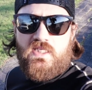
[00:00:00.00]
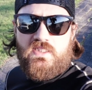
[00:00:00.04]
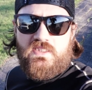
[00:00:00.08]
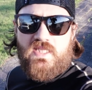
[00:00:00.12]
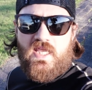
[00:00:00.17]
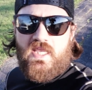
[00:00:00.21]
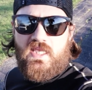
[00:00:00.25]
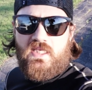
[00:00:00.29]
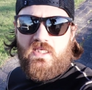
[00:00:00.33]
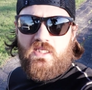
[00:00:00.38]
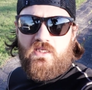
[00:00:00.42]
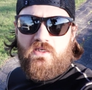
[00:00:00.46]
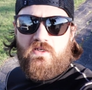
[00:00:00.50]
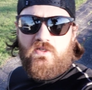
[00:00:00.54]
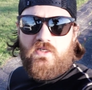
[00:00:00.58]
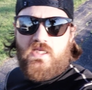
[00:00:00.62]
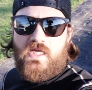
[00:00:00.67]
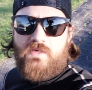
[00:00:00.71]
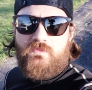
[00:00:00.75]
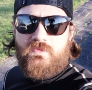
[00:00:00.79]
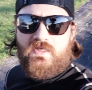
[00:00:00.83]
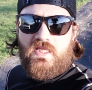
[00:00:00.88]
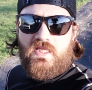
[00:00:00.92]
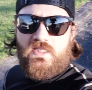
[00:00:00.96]
Dane here,
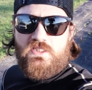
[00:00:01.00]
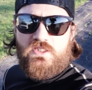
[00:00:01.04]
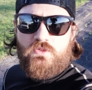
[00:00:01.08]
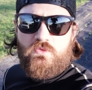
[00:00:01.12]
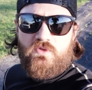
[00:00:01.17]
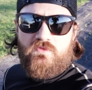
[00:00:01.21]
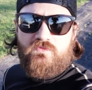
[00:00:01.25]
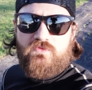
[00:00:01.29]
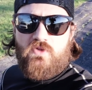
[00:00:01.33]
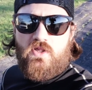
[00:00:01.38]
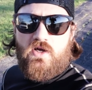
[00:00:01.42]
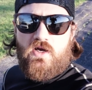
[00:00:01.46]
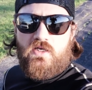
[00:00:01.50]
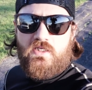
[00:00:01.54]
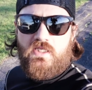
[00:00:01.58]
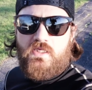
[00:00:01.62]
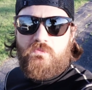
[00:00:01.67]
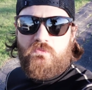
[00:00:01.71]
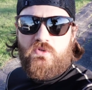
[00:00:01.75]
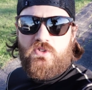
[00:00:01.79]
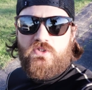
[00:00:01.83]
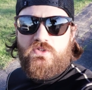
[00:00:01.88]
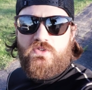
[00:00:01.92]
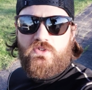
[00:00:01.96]
coming at you with vlog
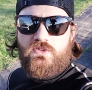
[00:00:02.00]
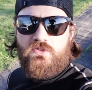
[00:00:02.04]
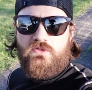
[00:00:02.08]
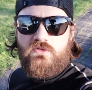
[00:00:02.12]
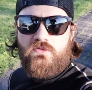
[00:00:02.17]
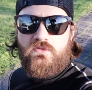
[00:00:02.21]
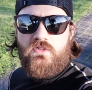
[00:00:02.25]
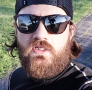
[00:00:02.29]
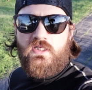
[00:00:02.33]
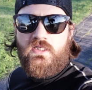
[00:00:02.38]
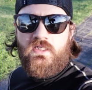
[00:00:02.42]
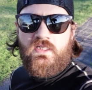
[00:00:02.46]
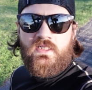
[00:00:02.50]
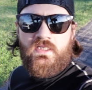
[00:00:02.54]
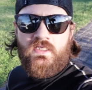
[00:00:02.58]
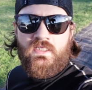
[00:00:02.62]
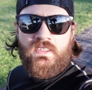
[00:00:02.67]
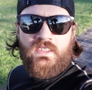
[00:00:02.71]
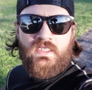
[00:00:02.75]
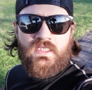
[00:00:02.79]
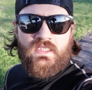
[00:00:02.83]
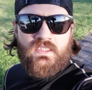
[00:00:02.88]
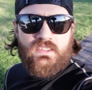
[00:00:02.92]
number 2.